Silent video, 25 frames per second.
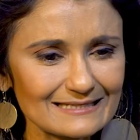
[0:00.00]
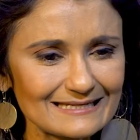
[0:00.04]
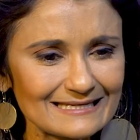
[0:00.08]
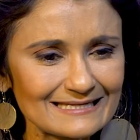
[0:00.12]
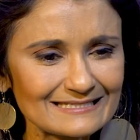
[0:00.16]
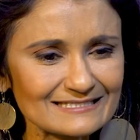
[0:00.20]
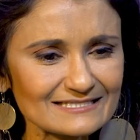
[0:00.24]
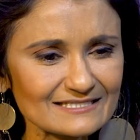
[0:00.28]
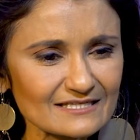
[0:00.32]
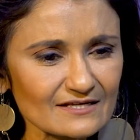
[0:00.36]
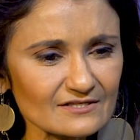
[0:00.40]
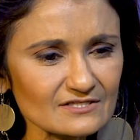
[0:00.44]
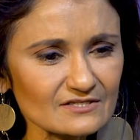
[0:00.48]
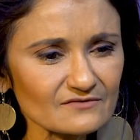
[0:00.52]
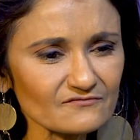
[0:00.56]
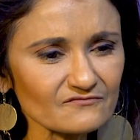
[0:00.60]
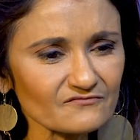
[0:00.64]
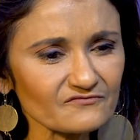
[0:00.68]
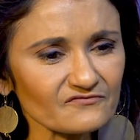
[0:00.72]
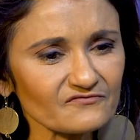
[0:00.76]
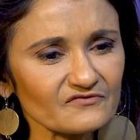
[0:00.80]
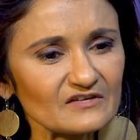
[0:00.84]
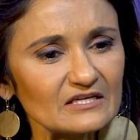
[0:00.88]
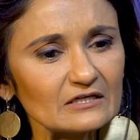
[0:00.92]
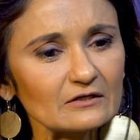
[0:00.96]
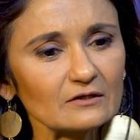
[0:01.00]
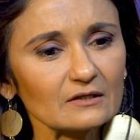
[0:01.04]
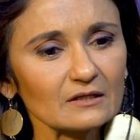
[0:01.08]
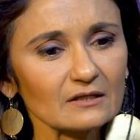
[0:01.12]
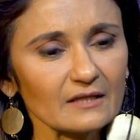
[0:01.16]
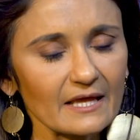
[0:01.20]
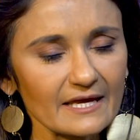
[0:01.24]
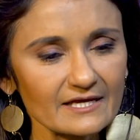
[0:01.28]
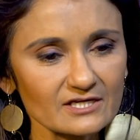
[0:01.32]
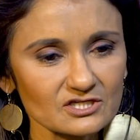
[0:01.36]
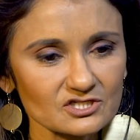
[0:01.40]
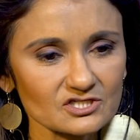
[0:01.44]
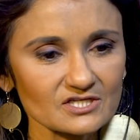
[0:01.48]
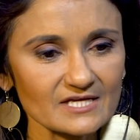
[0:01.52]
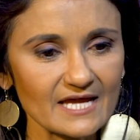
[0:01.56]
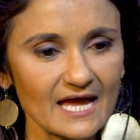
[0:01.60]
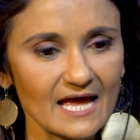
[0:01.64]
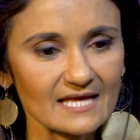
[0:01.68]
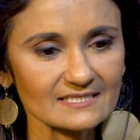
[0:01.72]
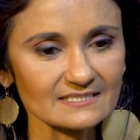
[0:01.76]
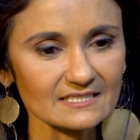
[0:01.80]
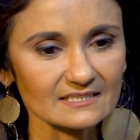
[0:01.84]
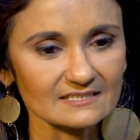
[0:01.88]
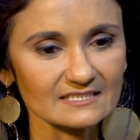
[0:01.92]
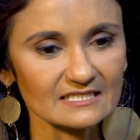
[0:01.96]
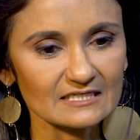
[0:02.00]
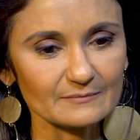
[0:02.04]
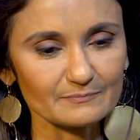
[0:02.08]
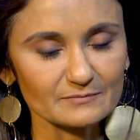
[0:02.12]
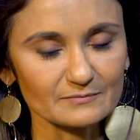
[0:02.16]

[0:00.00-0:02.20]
it doesn't feel like she has a deep,